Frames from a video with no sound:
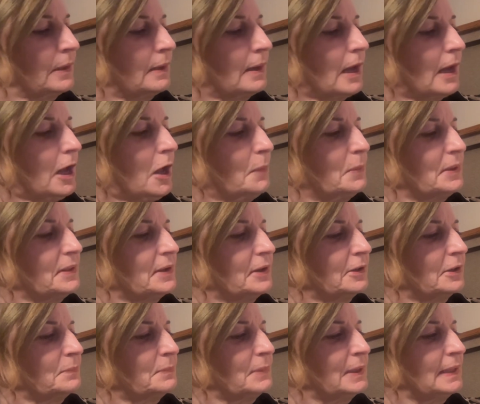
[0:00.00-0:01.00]
I'll be there
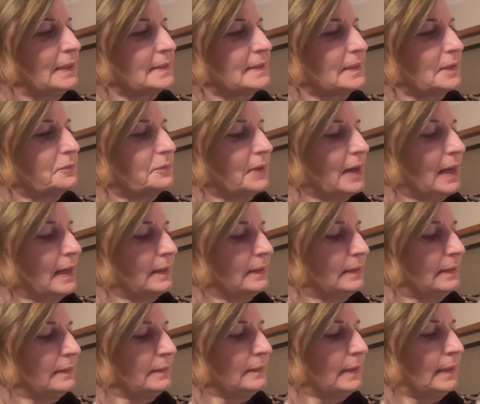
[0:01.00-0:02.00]
in a minute, said
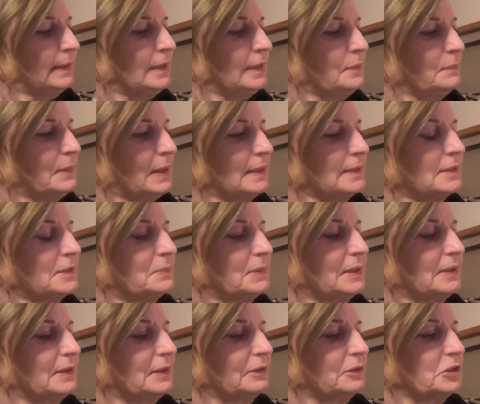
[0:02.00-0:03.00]
Franklin, and he meant to
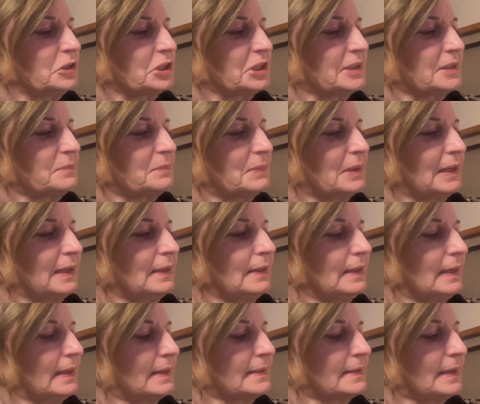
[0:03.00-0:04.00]
be there in just a minute,
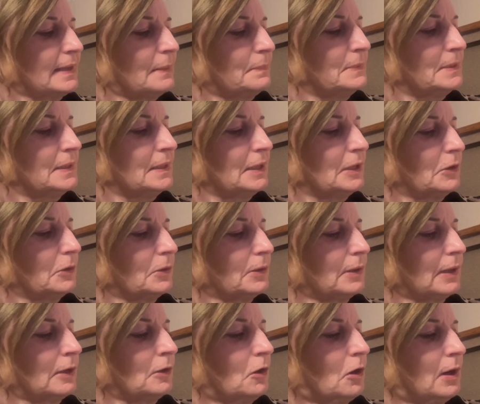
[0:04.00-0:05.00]
except he
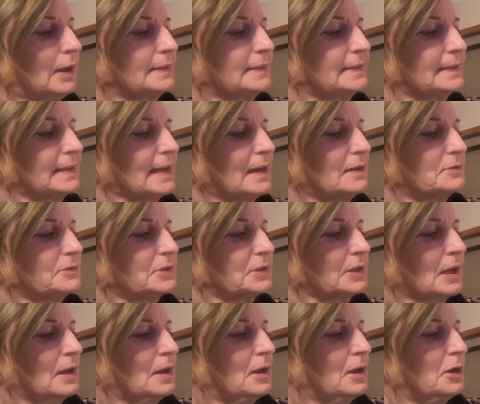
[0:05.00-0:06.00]
heard an odd sound.
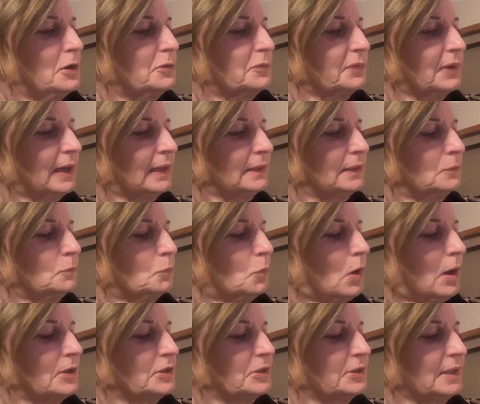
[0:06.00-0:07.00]
Franklin
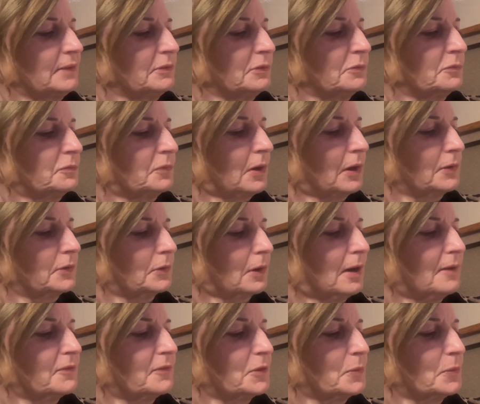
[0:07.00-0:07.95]
wandered even farther off the